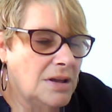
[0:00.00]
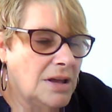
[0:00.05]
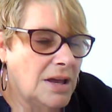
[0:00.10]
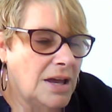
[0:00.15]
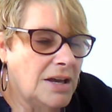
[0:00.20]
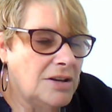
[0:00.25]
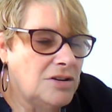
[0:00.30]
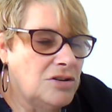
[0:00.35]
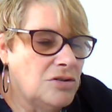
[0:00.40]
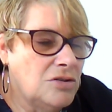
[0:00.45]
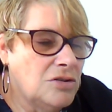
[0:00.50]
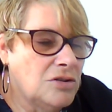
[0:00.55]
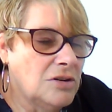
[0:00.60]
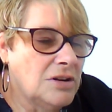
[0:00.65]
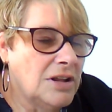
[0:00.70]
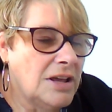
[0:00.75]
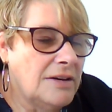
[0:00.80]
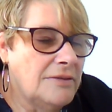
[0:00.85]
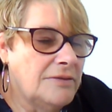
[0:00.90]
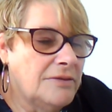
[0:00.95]
And you still
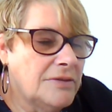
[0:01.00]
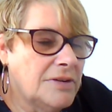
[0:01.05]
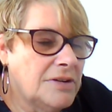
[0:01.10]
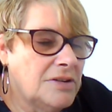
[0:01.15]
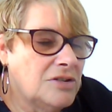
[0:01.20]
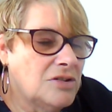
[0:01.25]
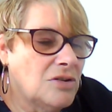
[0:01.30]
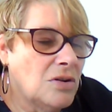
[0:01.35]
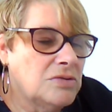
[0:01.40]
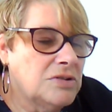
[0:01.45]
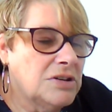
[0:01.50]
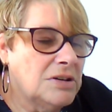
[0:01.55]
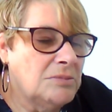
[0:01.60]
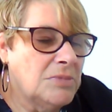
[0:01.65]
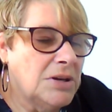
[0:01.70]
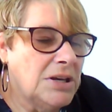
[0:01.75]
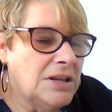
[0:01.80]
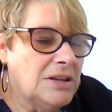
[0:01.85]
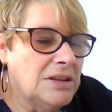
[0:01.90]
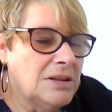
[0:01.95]
have insulting
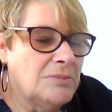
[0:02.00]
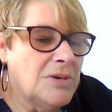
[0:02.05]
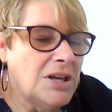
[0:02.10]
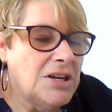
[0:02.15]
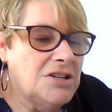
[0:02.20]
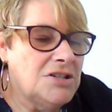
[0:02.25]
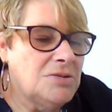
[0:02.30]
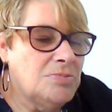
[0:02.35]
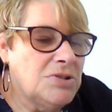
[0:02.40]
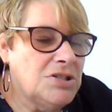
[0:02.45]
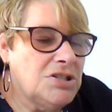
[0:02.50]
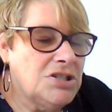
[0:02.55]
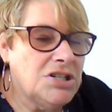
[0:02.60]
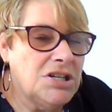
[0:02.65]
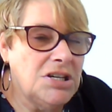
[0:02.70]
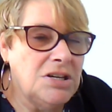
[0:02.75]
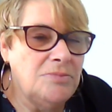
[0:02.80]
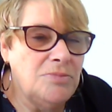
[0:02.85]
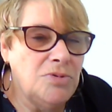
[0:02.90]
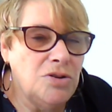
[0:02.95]
me. The management
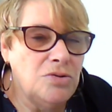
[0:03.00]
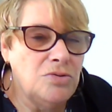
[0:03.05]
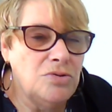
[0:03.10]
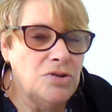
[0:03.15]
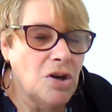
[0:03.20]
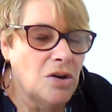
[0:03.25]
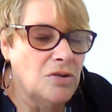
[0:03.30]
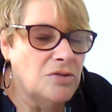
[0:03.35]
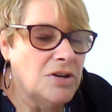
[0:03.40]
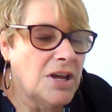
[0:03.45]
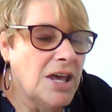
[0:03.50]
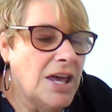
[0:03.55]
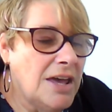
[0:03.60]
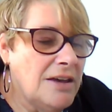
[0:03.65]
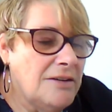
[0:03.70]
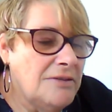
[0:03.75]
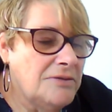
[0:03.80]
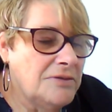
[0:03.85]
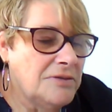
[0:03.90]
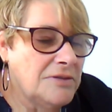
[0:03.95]
team you don't
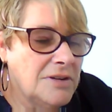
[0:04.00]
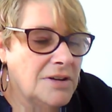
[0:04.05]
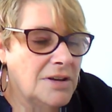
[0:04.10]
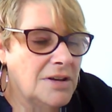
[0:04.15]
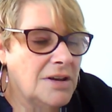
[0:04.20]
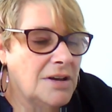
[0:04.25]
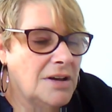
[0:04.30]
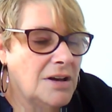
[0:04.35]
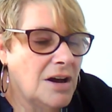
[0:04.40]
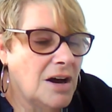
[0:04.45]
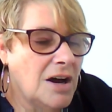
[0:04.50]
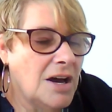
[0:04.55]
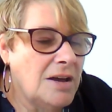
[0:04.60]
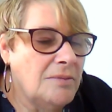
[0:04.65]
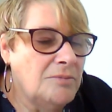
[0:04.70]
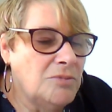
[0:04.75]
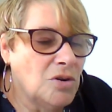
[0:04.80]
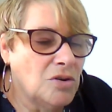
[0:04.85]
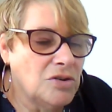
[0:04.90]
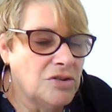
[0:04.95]
have? I
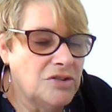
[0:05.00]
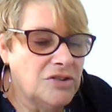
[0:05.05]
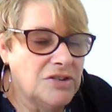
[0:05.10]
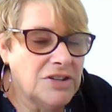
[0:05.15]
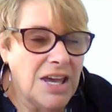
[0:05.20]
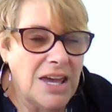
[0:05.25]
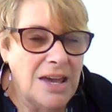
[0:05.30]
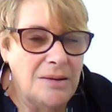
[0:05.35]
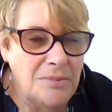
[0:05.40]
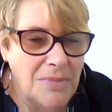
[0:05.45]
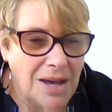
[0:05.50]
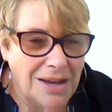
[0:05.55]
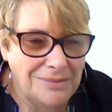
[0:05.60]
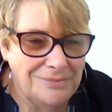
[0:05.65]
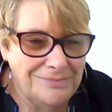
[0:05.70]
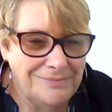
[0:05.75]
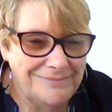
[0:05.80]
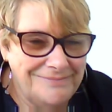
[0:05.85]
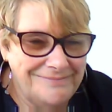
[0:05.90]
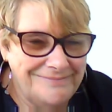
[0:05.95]
am not a scammer.
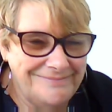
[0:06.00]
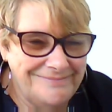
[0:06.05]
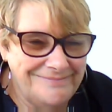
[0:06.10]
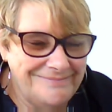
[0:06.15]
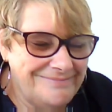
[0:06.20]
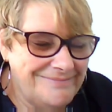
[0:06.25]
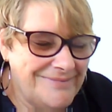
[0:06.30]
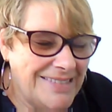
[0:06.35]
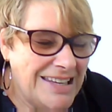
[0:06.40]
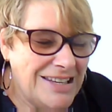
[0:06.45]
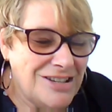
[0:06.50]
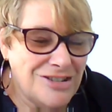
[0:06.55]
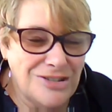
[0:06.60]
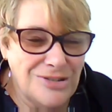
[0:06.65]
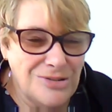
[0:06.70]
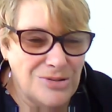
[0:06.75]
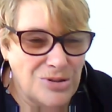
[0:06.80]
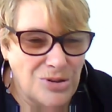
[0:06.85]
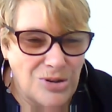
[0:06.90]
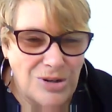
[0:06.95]
He's
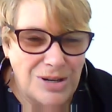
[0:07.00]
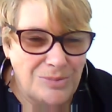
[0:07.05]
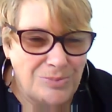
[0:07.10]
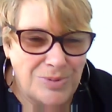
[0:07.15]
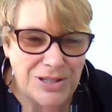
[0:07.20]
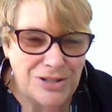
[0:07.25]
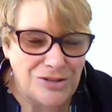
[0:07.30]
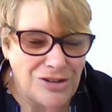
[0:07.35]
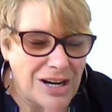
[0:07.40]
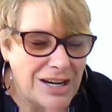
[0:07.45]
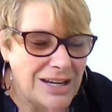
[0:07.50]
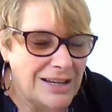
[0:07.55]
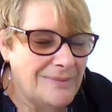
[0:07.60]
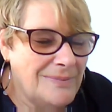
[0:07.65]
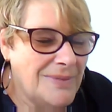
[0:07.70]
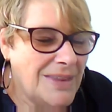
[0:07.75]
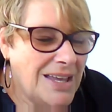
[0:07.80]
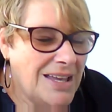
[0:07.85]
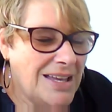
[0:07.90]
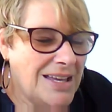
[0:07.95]
still trying to portray it.
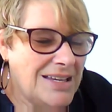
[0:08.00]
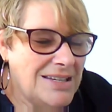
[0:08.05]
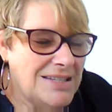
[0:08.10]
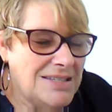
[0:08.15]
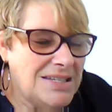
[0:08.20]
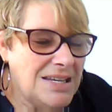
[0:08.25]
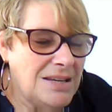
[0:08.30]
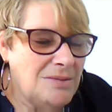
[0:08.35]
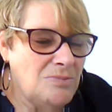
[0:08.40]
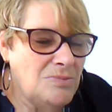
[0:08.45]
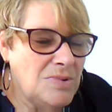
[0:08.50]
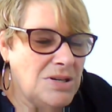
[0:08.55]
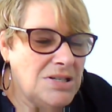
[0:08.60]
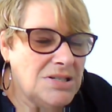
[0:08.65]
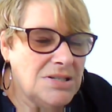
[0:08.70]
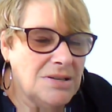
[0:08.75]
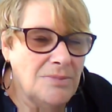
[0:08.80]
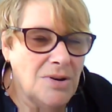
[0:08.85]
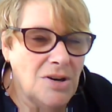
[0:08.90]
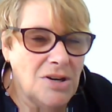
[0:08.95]
Send me
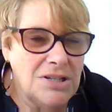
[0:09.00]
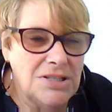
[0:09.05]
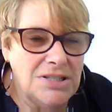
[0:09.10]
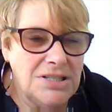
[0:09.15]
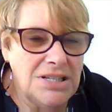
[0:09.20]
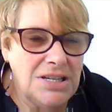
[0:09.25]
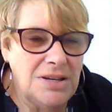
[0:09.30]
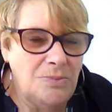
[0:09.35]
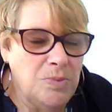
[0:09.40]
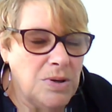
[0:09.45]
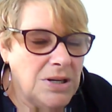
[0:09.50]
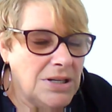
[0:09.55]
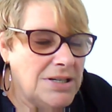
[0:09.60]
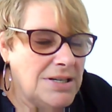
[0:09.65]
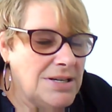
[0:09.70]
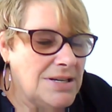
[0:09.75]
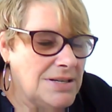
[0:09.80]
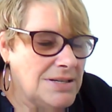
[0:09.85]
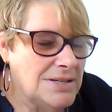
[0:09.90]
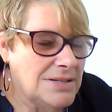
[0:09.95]
some ID,
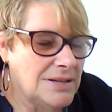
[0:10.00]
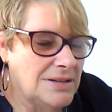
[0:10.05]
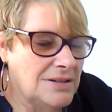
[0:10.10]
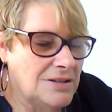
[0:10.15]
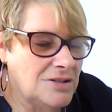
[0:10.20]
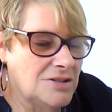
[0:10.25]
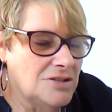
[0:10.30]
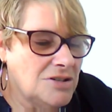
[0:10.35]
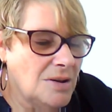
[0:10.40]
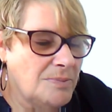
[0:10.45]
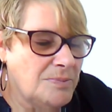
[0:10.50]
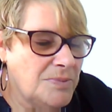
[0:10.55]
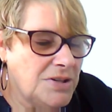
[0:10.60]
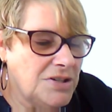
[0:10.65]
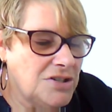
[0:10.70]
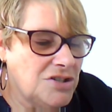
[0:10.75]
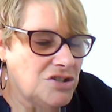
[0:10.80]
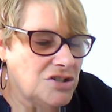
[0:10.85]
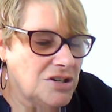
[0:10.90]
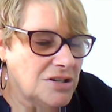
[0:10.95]
please. Stop
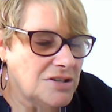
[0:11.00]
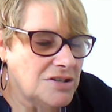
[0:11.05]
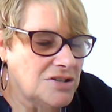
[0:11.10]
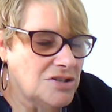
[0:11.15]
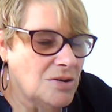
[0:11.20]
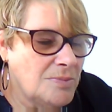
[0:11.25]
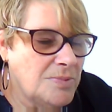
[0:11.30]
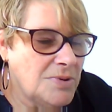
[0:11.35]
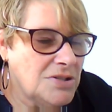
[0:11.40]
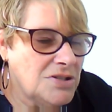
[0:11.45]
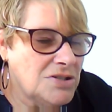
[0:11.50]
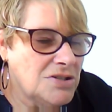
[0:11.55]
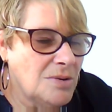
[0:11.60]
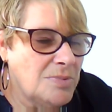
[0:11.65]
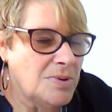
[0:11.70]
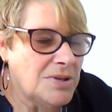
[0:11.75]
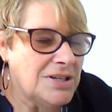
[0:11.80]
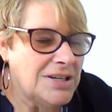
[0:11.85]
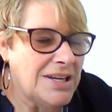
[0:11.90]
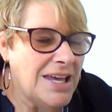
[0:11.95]
this shit. Stop
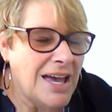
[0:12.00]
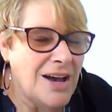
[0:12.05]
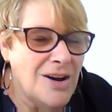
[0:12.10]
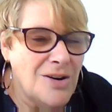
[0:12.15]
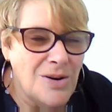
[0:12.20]
it now.